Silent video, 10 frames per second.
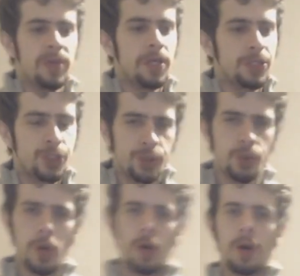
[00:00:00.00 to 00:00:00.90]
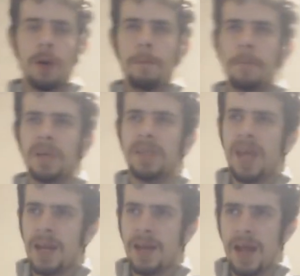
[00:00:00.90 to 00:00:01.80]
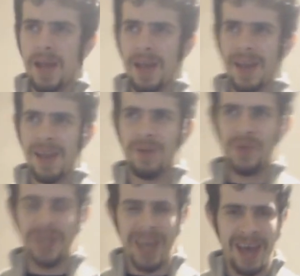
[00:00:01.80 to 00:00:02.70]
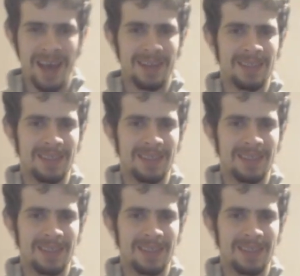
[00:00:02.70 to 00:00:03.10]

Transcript: be an issue. But then we had